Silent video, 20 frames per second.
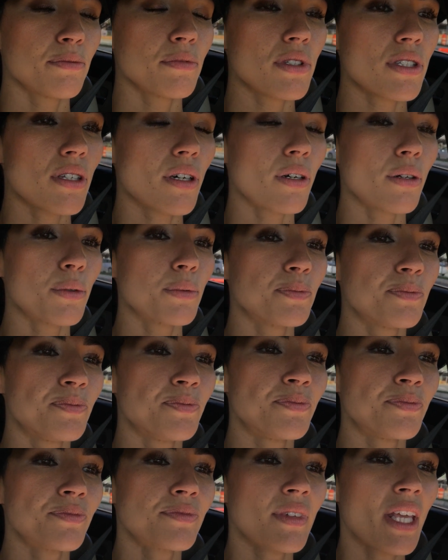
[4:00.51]
So
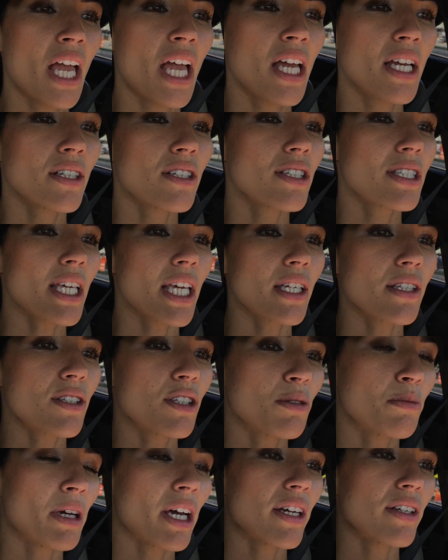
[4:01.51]
just ate
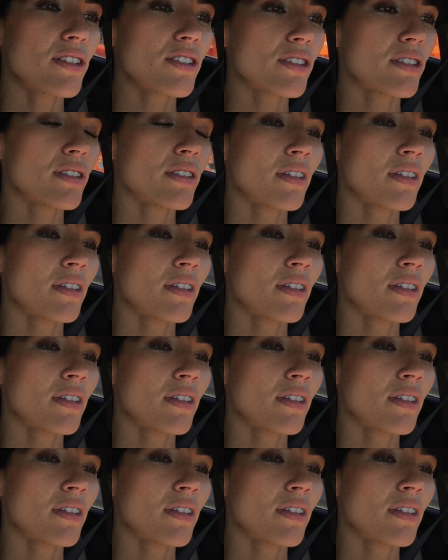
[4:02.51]
too much.